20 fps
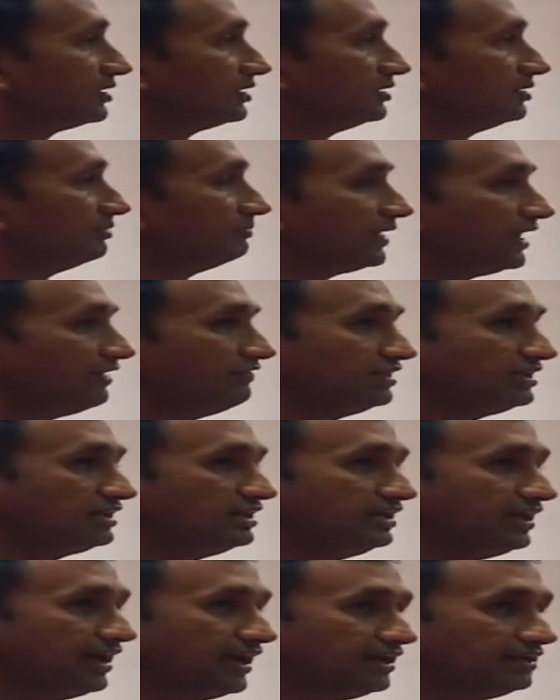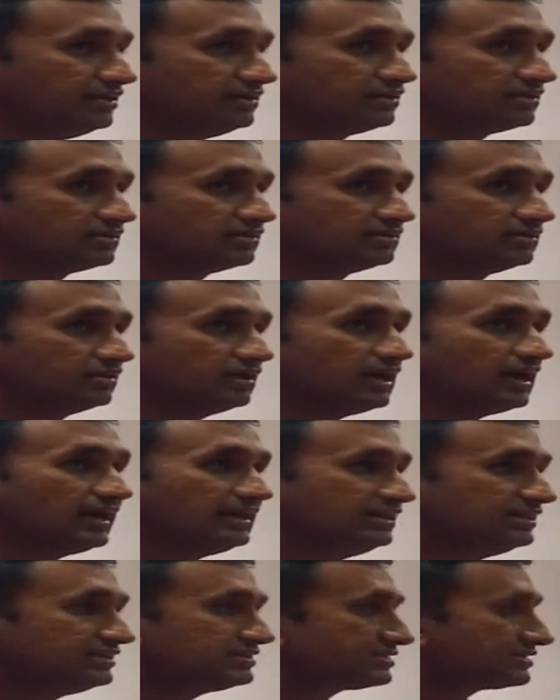privately held,
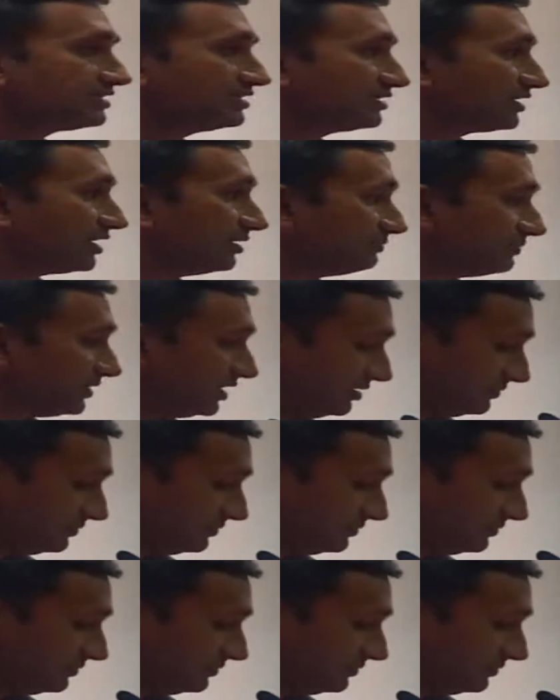unlisted company.